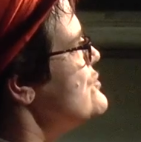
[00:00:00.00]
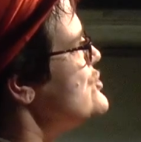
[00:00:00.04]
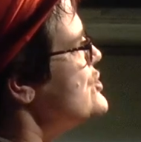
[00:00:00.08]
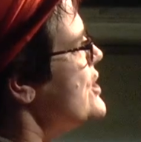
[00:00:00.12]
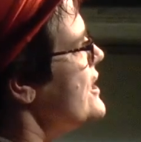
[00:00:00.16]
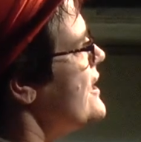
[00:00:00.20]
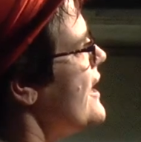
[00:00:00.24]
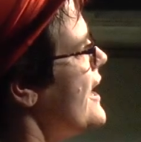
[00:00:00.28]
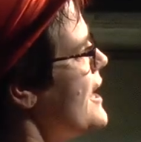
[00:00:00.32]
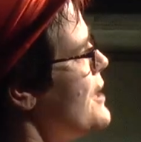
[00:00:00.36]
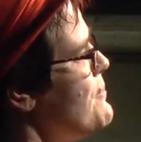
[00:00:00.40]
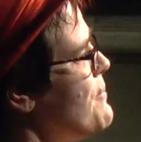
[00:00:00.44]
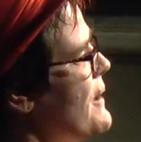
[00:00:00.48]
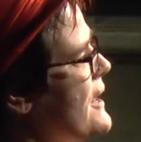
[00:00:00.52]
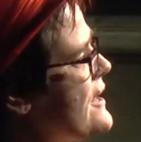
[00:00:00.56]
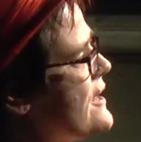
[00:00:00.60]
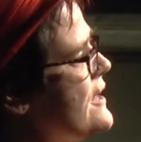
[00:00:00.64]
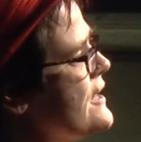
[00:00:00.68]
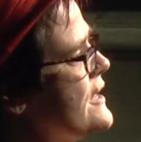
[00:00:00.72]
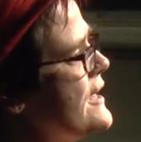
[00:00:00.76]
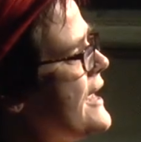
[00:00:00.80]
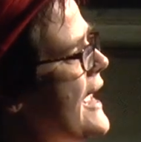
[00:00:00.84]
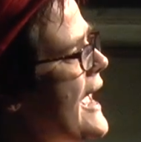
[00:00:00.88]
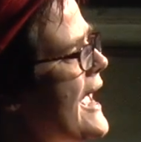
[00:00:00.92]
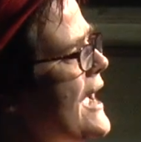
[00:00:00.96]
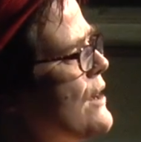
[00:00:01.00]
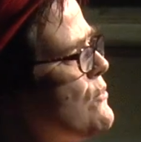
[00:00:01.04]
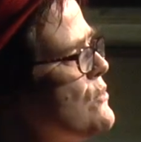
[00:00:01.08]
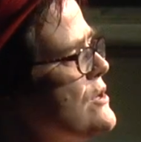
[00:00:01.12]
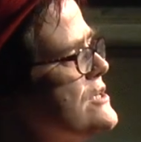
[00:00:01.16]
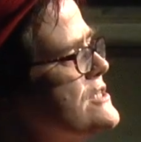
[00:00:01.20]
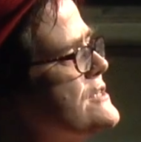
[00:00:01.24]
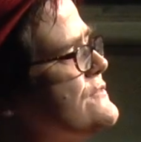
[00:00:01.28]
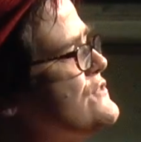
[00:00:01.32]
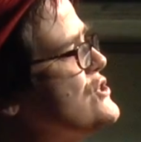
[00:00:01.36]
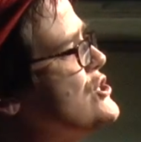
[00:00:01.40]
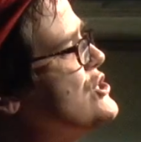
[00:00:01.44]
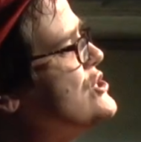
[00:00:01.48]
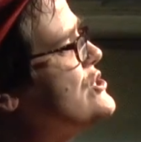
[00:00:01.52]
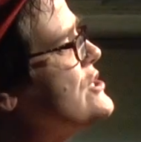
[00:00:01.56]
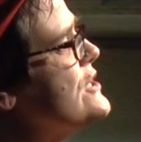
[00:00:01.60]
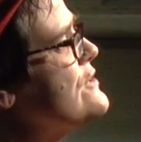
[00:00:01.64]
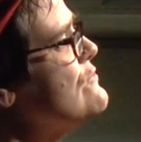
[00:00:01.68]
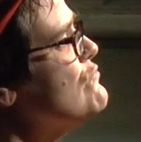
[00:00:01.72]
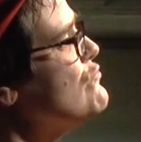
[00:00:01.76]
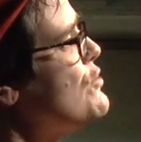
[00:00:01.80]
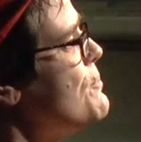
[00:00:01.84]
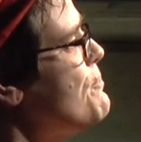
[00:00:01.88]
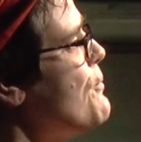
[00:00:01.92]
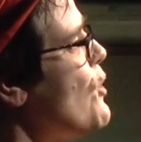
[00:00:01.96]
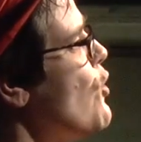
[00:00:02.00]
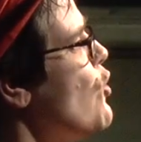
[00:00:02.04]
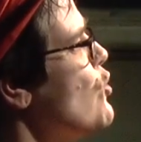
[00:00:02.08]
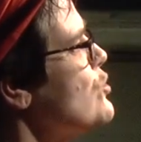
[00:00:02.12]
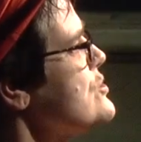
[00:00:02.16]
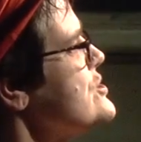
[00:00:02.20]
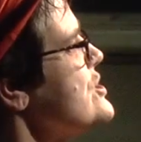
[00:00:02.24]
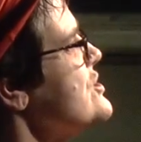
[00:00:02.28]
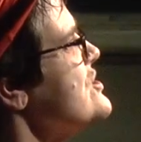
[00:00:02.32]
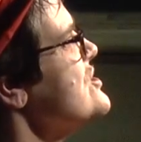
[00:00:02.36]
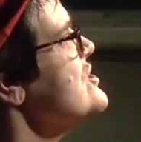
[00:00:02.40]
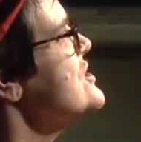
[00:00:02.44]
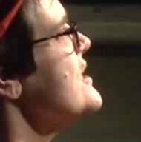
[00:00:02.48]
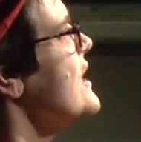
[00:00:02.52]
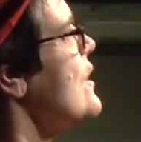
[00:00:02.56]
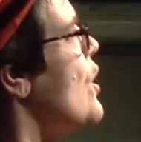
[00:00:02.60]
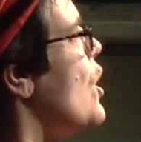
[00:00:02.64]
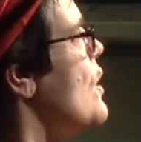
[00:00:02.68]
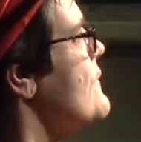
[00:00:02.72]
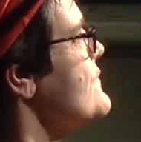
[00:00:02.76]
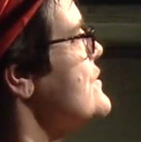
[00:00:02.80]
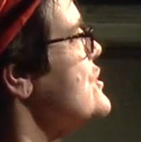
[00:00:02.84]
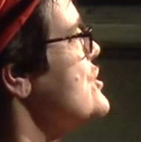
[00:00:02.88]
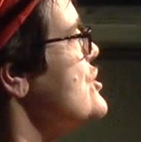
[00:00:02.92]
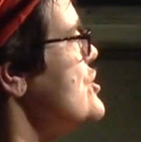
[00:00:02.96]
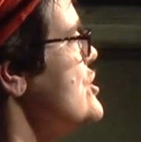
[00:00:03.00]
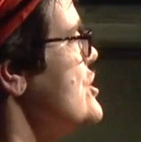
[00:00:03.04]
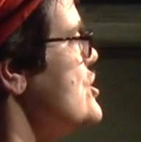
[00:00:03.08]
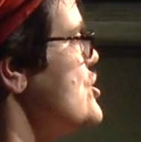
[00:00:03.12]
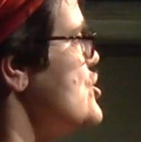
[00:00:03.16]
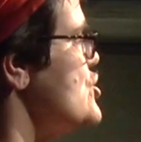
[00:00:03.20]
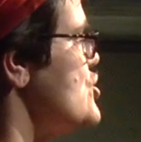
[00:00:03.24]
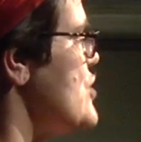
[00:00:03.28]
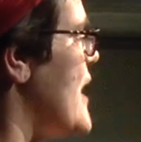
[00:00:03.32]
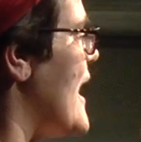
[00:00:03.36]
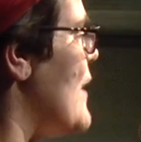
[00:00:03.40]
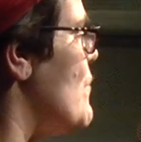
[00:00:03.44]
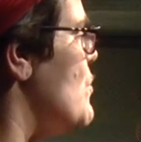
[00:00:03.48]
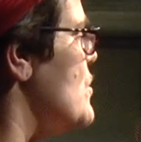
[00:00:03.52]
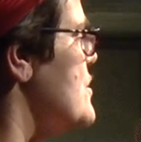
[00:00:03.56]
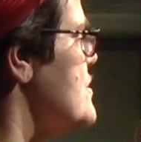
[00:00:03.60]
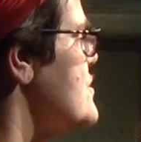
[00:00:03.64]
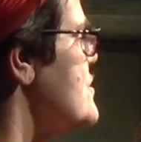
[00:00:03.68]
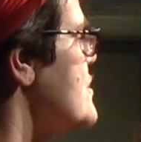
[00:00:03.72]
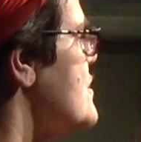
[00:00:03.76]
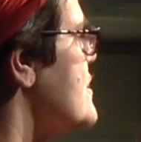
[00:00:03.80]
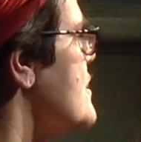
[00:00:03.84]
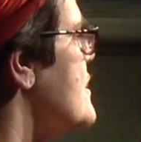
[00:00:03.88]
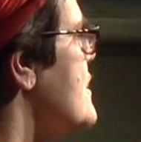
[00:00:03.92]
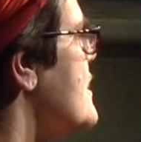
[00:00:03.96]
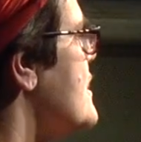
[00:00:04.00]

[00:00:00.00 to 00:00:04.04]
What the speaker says: if she lay back and cowered, if she didn't report it until after she'd showered,